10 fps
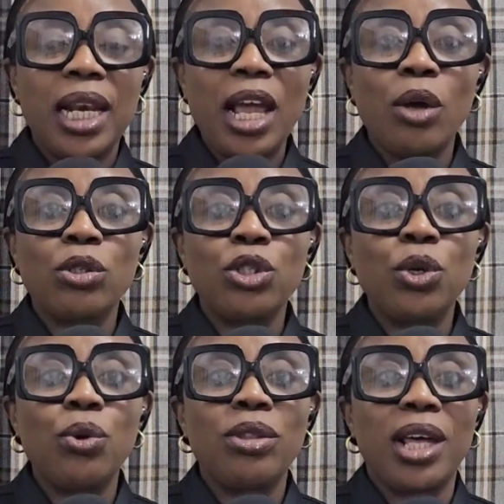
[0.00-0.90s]
let us
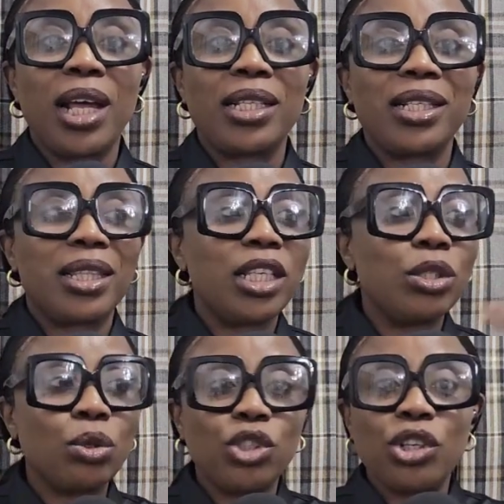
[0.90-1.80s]
know that
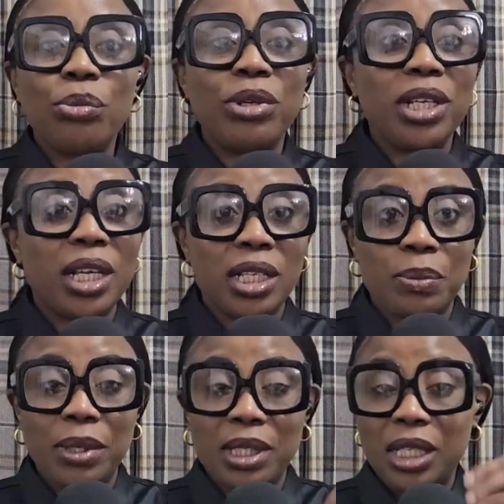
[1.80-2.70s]
this social
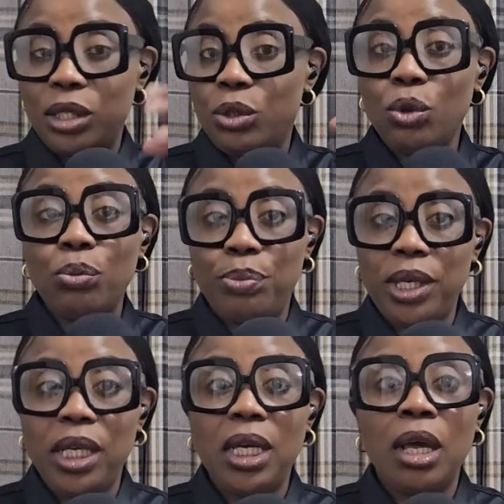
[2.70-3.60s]
media space is so
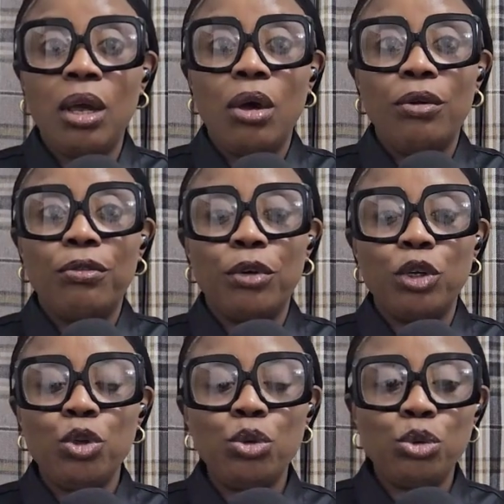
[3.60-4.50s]
big
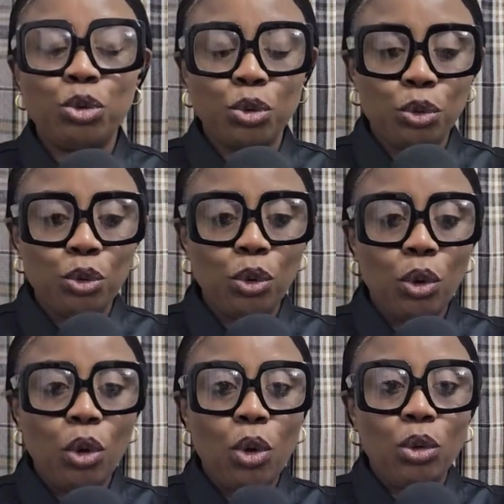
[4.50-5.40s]
for you
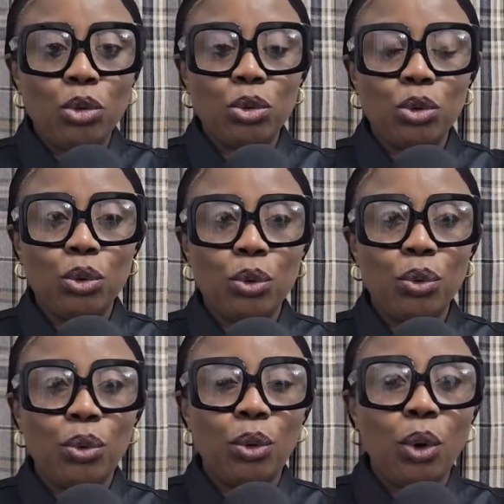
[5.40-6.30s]
to
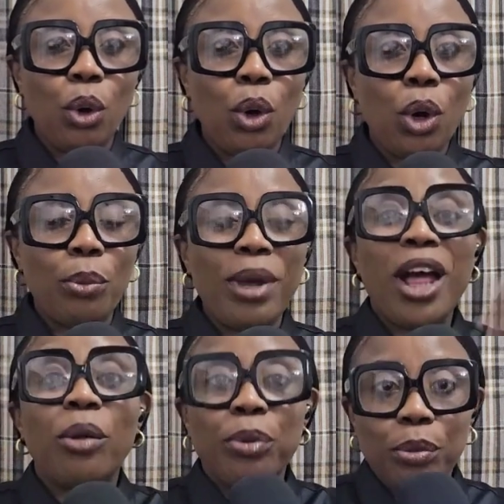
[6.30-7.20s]

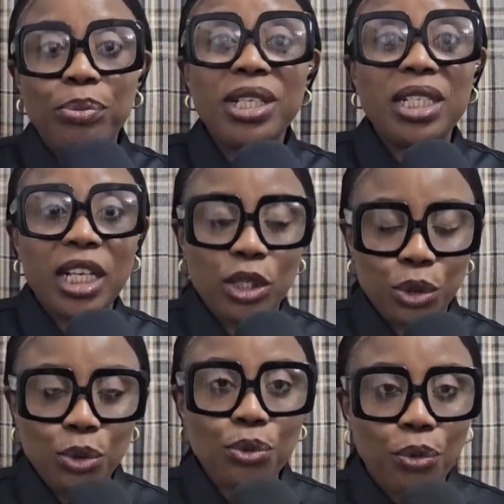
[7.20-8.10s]
help your
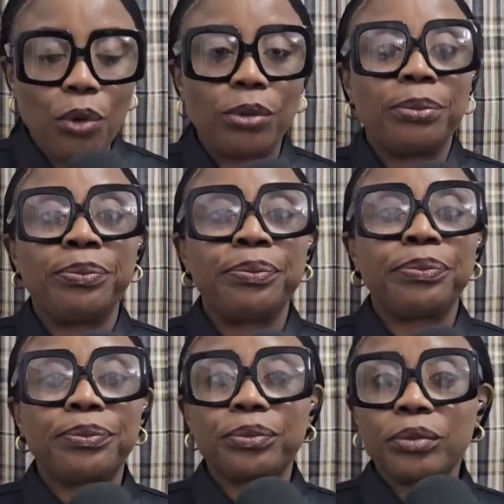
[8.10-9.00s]
business to grow.
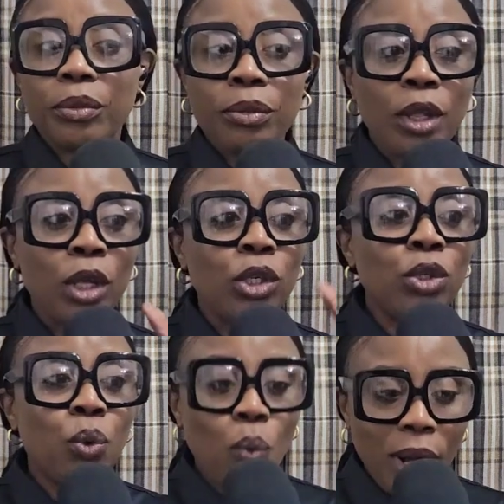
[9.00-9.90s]

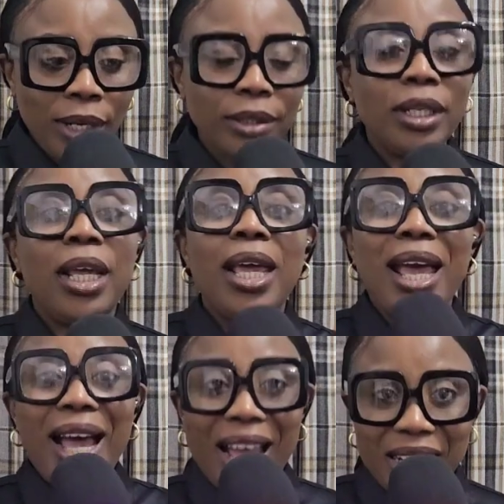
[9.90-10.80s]
So one,
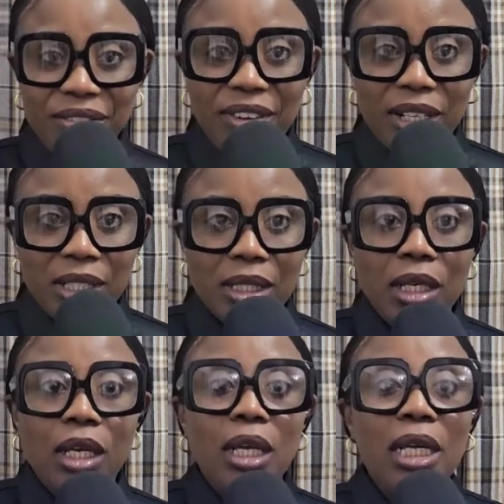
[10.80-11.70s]

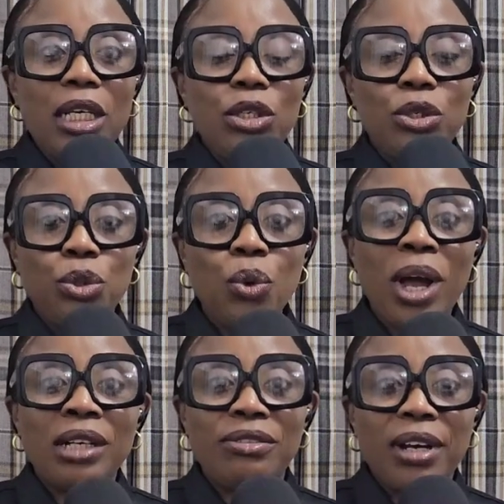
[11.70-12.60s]
adverts.
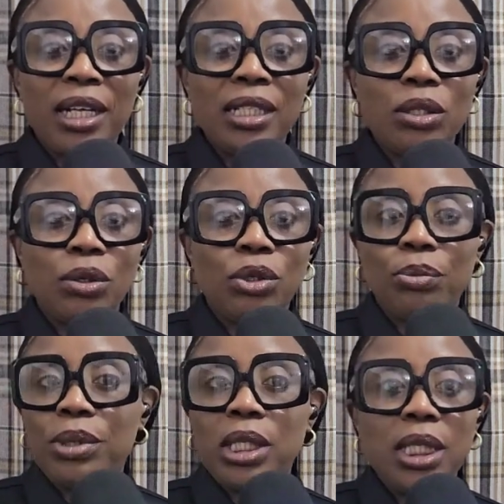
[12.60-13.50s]
Do adverts on your